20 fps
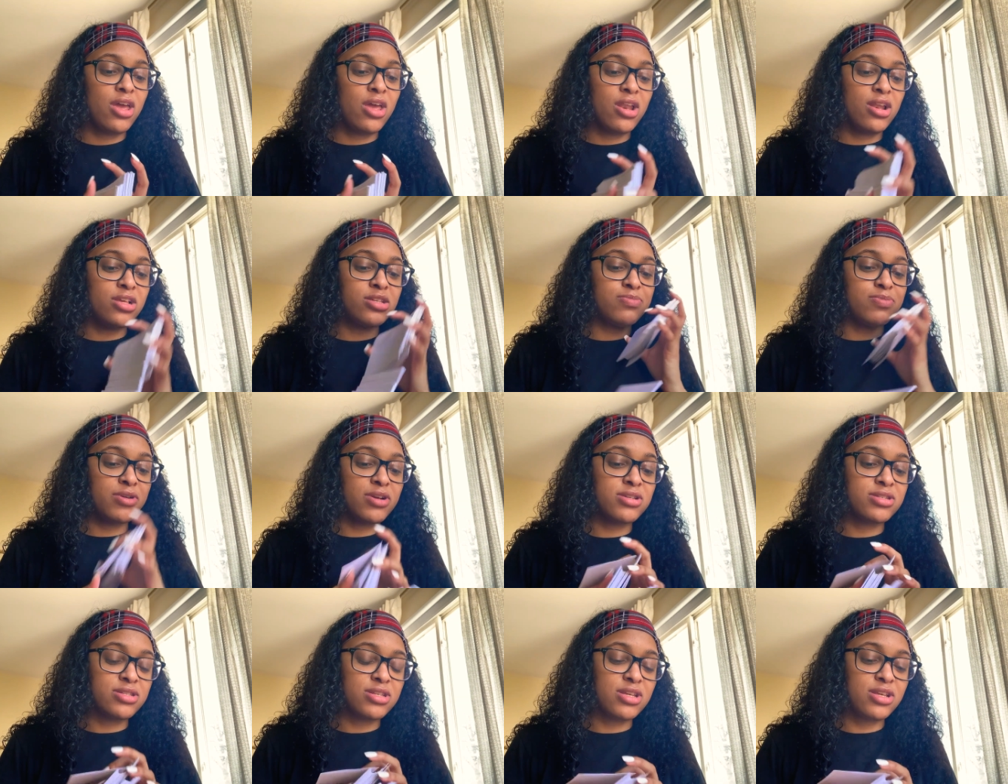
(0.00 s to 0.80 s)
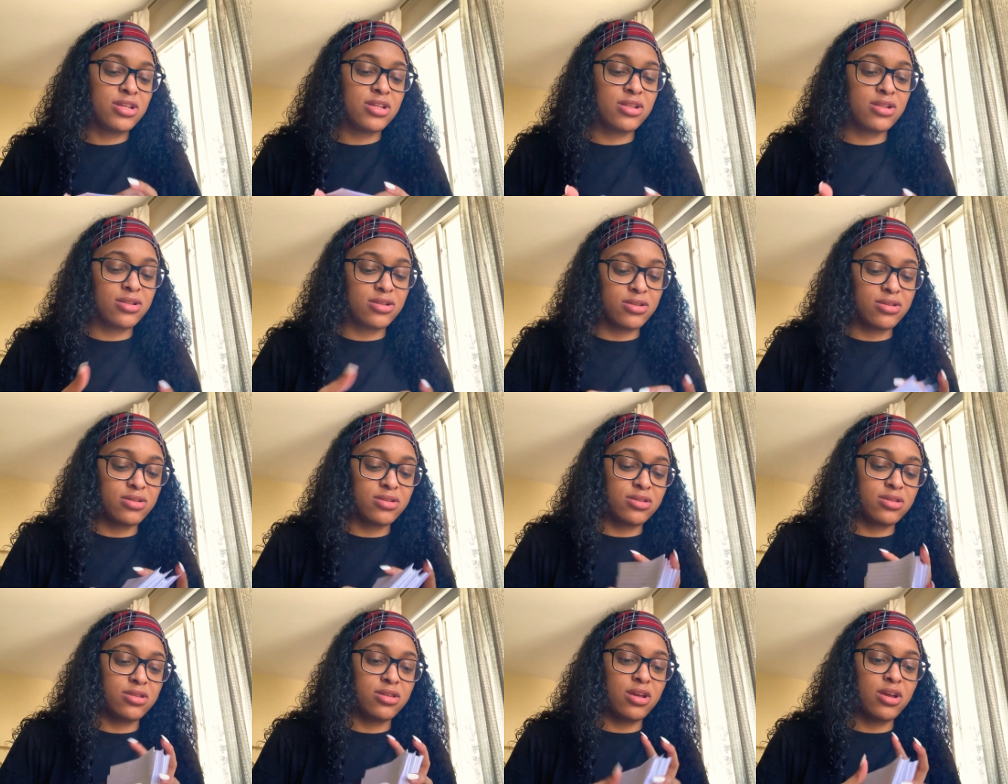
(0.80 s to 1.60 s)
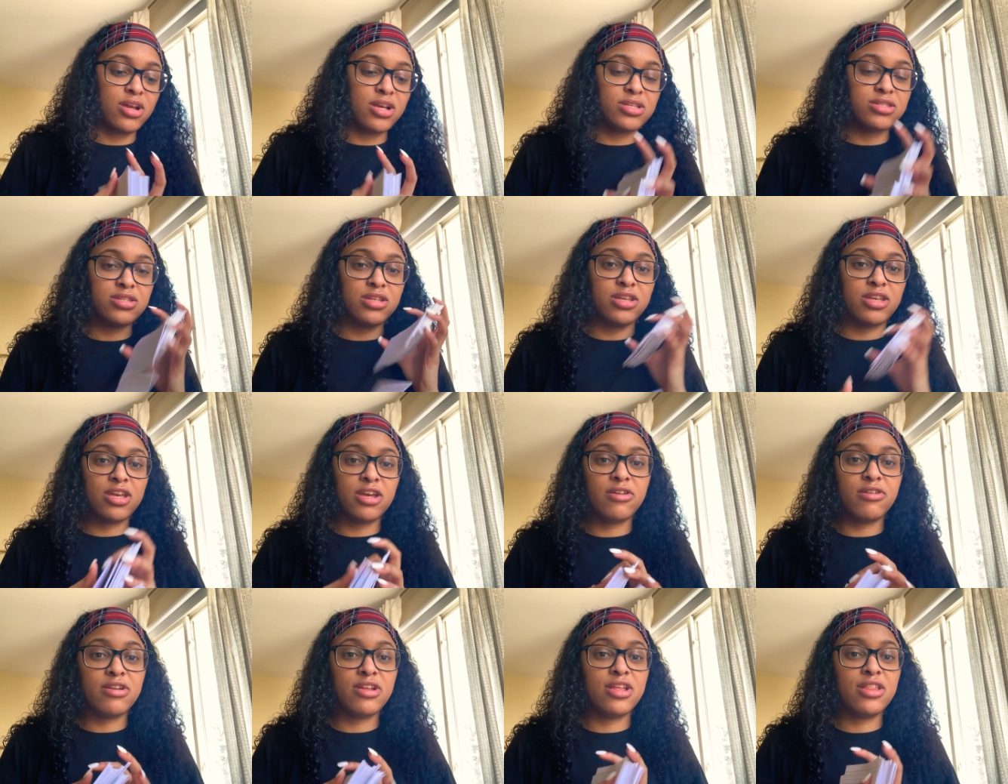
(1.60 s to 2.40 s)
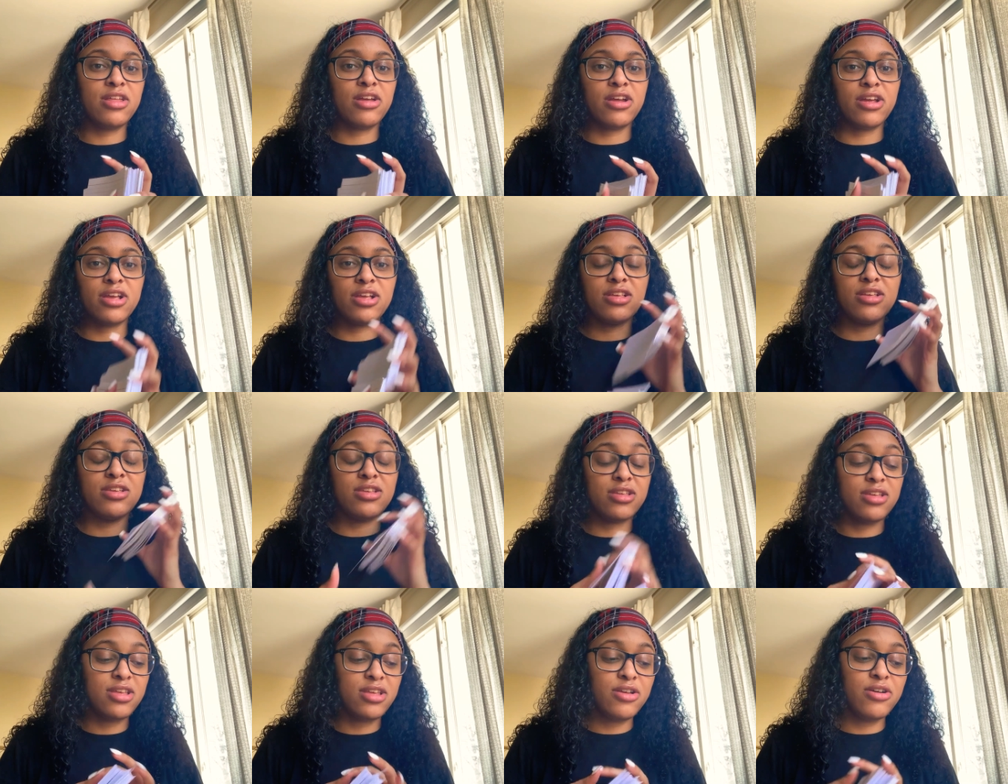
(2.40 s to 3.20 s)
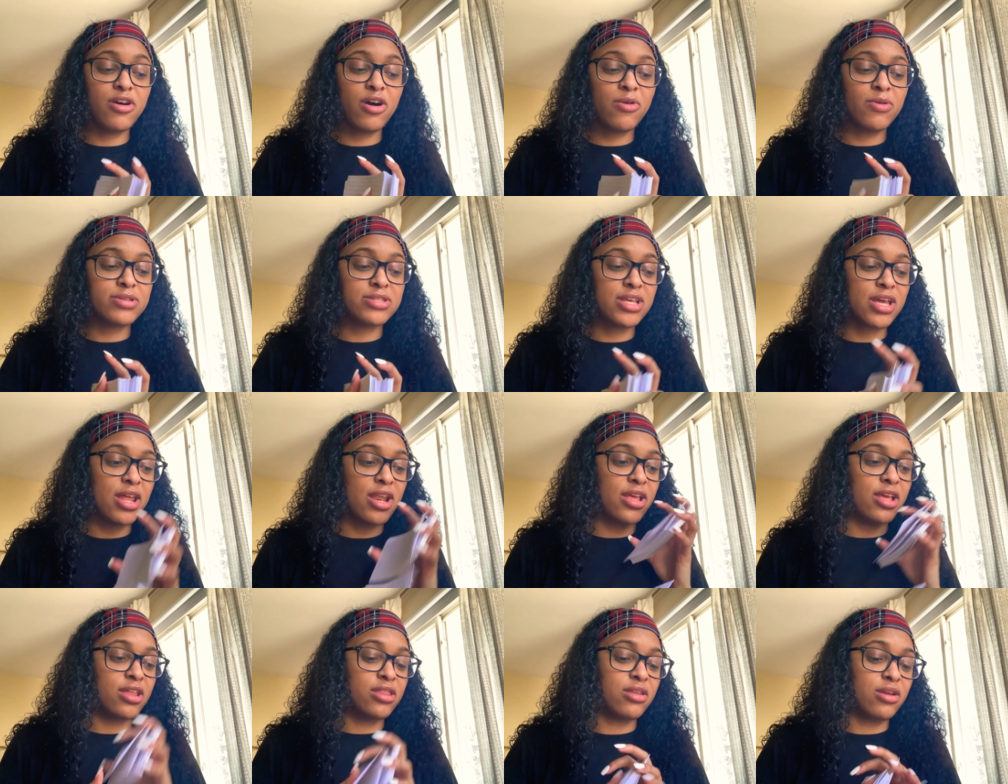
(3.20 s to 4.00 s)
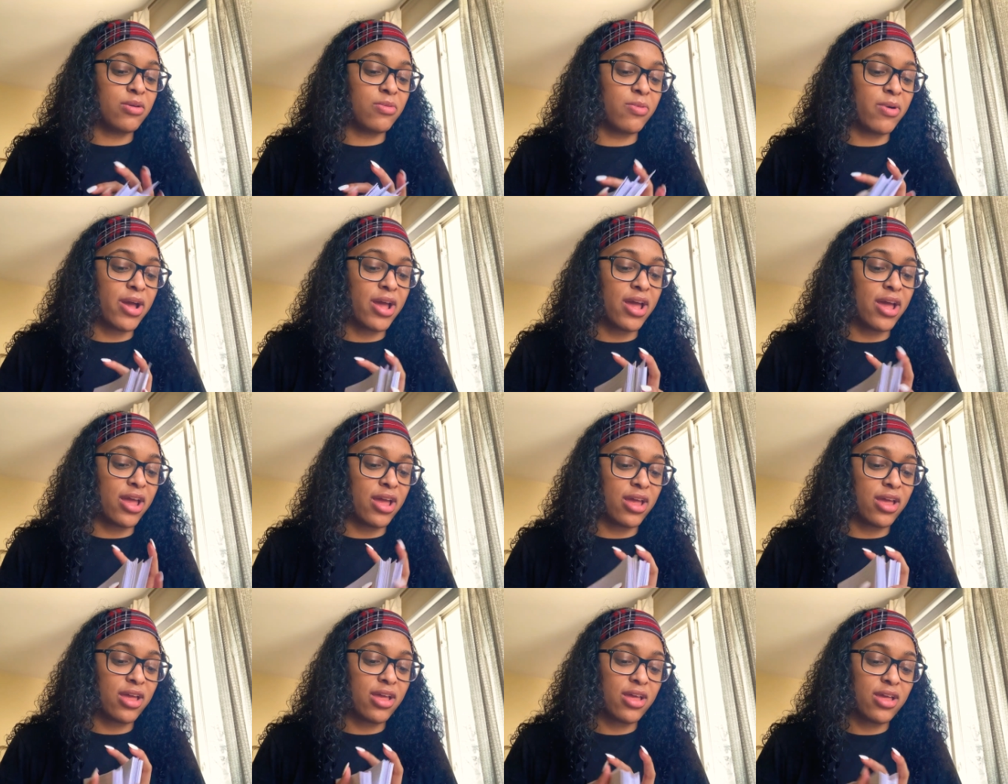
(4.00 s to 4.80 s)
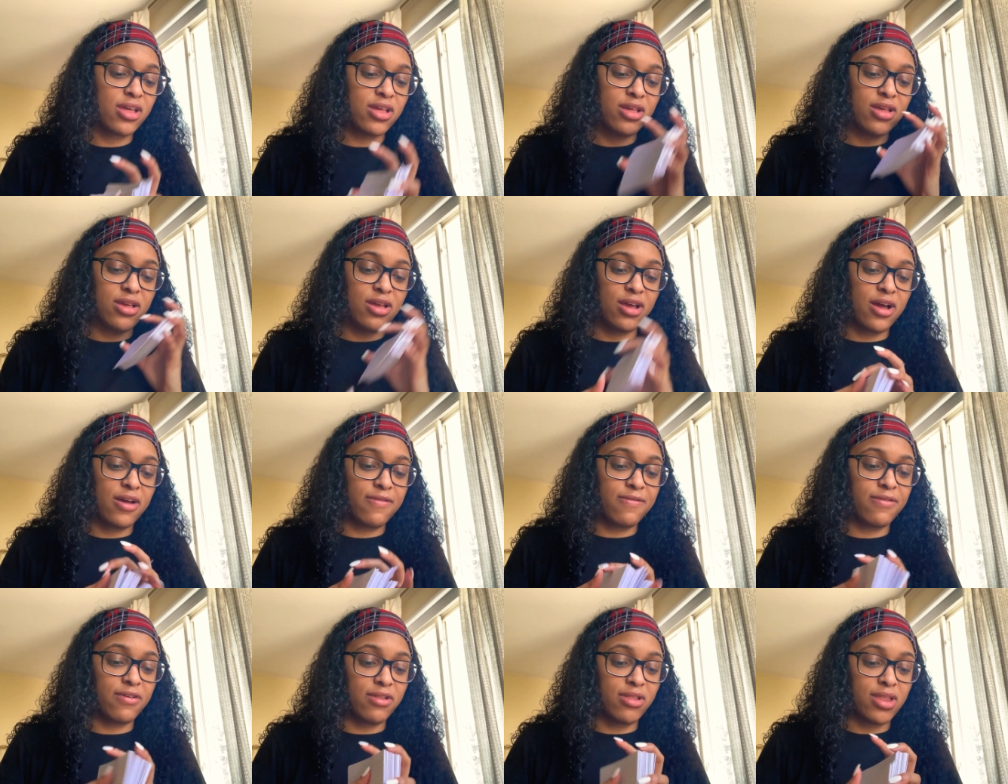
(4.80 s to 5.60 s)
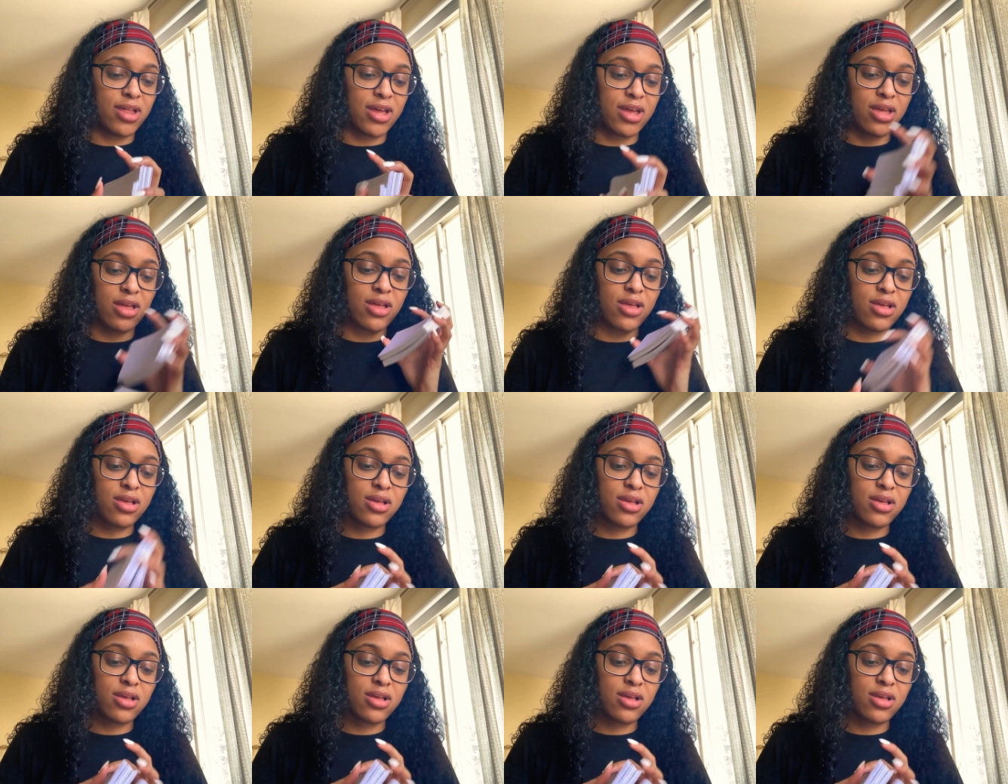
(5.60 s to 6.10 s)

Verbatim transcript: And this person, their insecurity, their ego is getting in their way. I feel like.